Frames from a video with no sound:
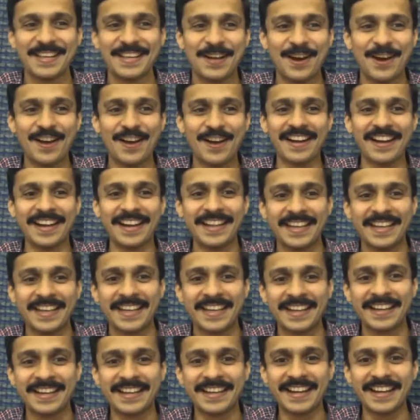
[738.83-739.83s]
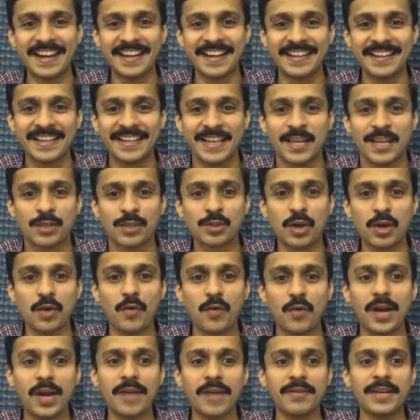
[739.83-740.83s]
All right, great. So
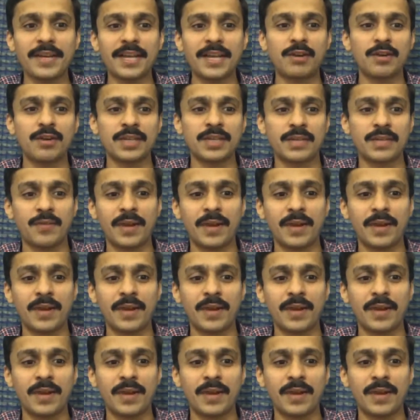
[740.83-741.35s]
what are we negotiating?